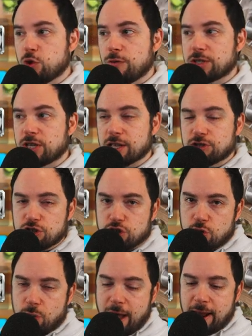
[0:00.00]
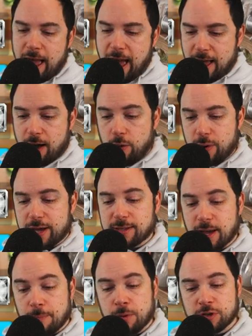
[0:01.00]
you have a chance to do an AoE, a
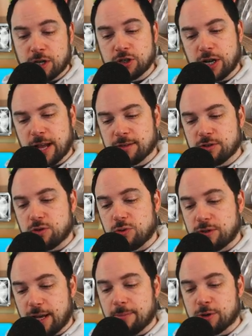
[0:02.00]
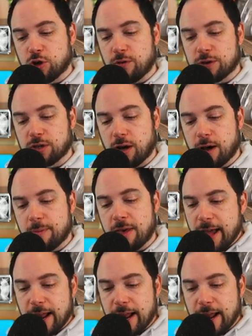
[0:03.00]
10% chance to do damage over time,